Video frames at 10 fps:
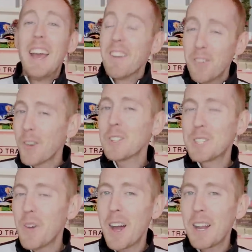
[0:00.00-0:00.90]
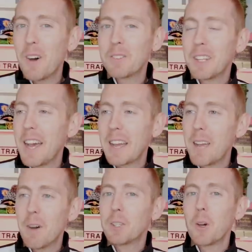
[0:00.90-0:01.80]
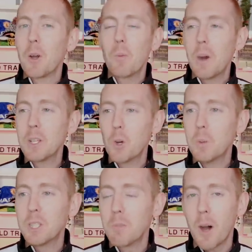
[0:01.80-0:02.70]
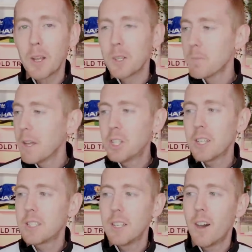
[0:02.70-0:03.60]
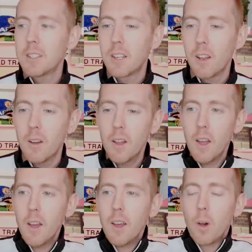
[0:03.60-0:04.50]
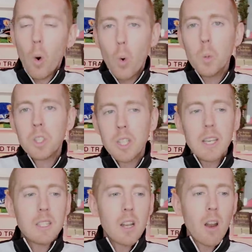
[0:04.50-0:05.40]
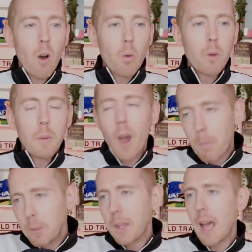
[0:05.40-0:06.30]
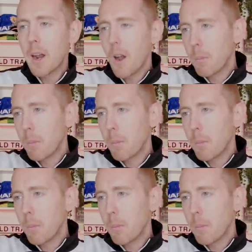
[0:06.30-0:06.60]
if you're not smiling after that game, I don't know when you'll be smiling because Manchester United, look, all season long, we've been up and down and